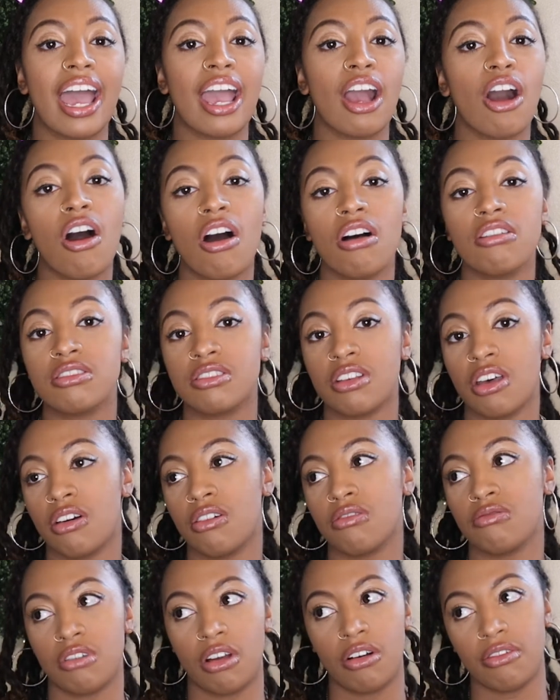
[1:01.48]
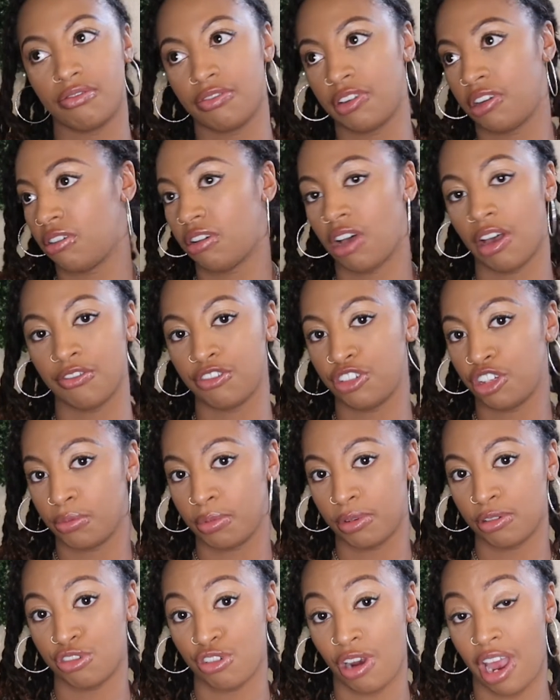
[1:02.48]
I also don't feel
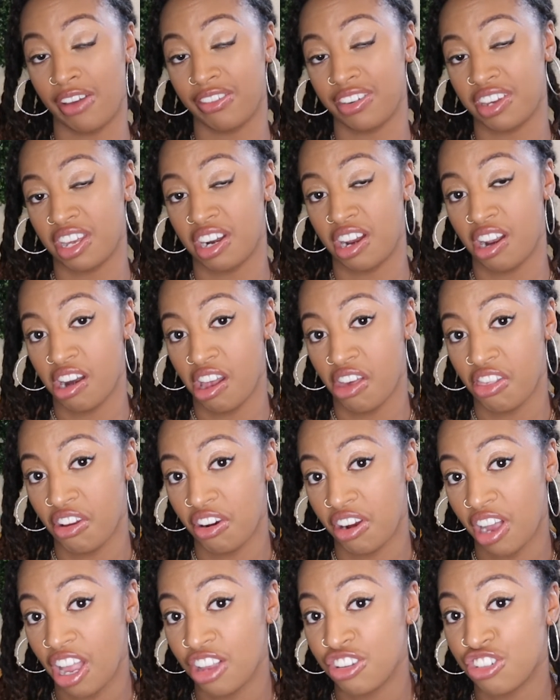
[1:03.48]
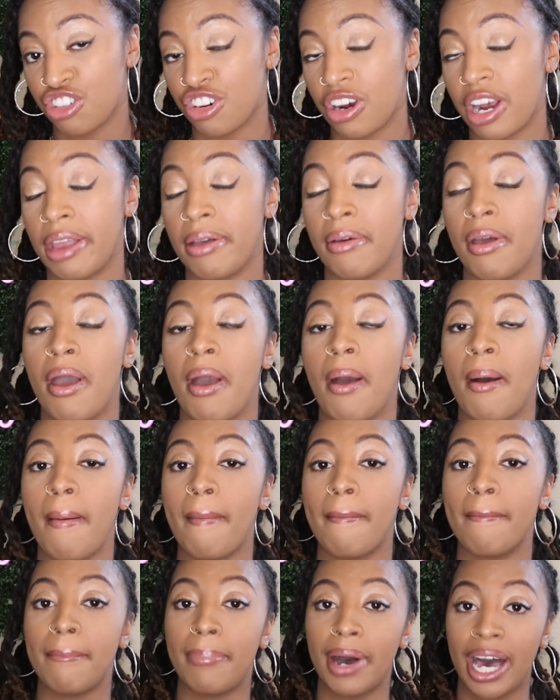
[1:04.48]
comfortable driving in another country.
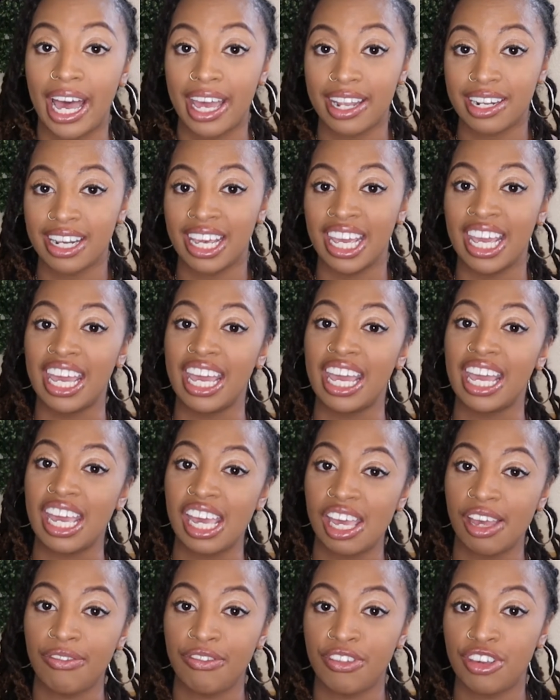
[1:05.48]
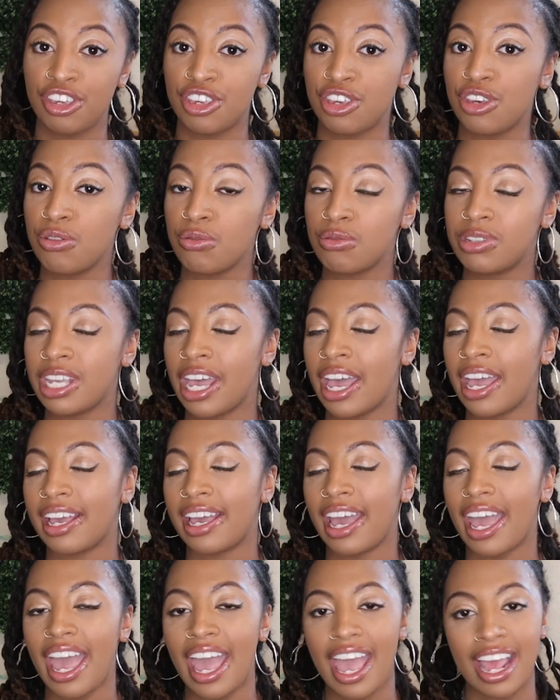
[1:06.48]
But if you
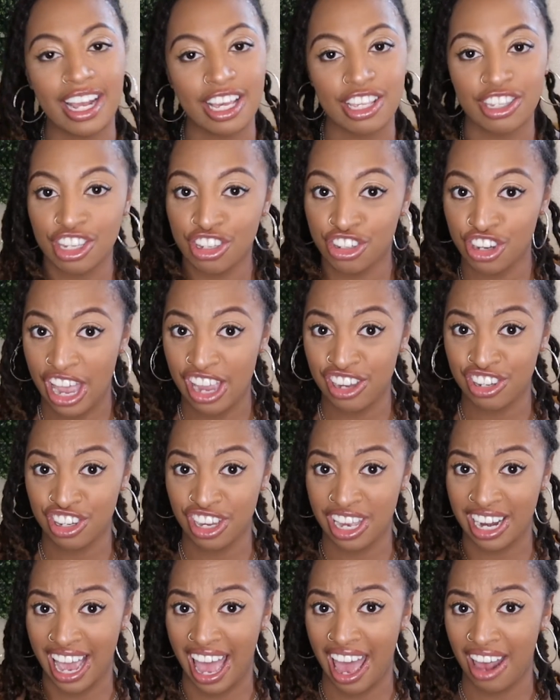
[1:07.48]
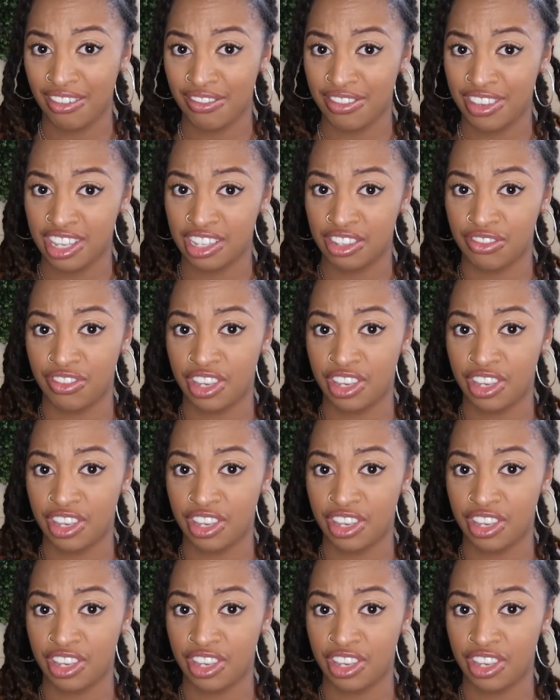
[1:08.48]
take any suggestion out of this